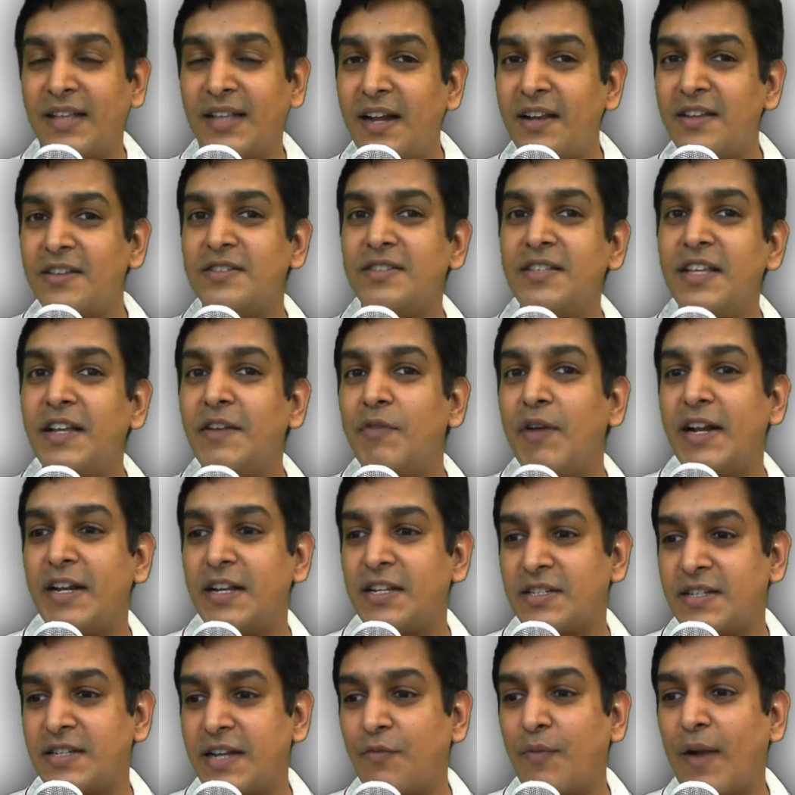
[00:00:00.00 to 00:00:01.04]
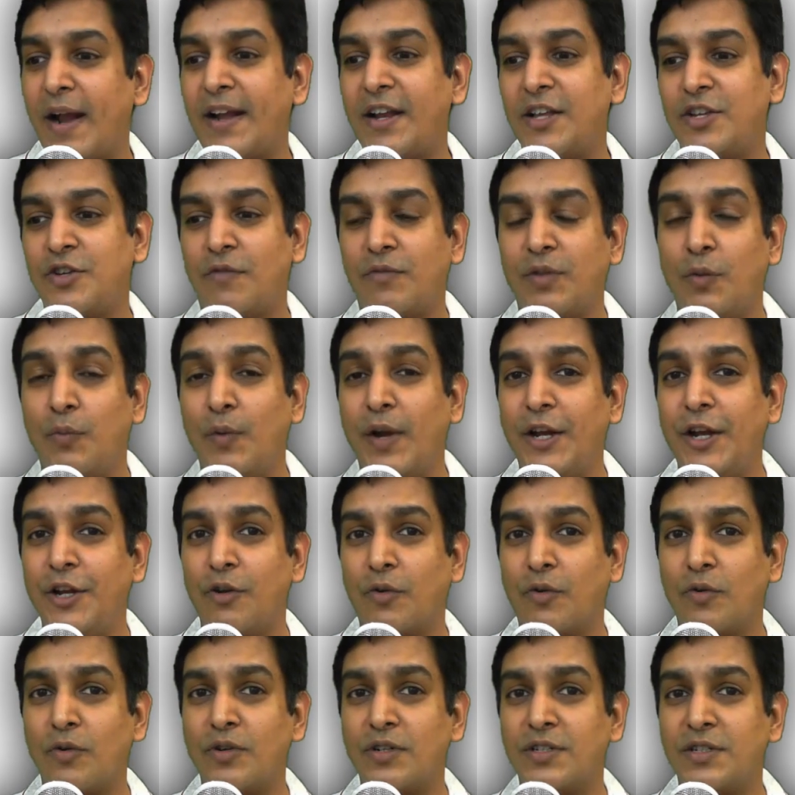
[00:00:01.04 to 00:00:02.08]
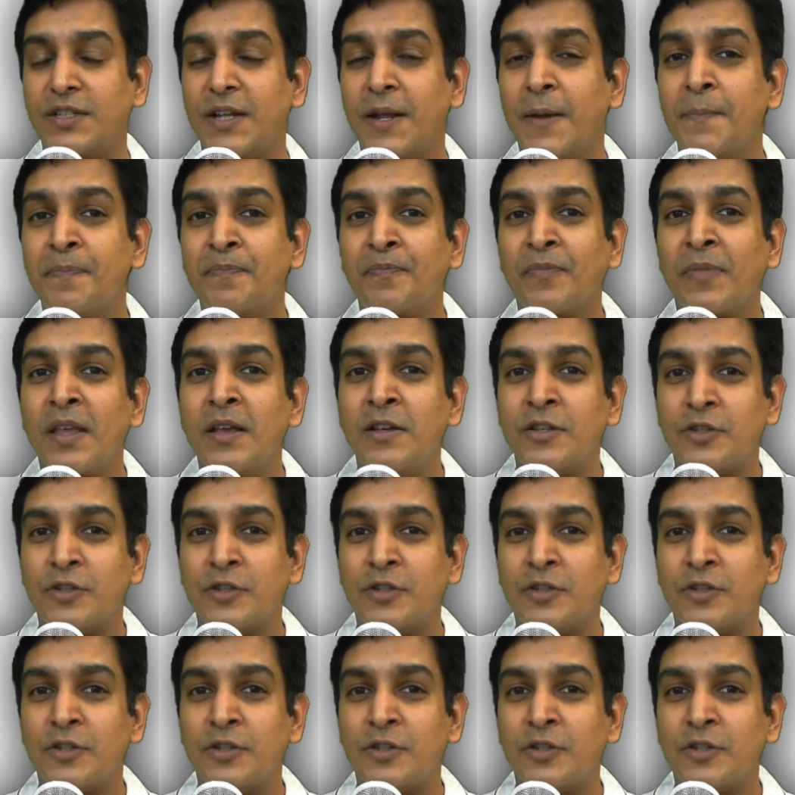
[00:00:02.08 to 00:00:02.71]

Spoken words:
That is the greatest advantage of the video course.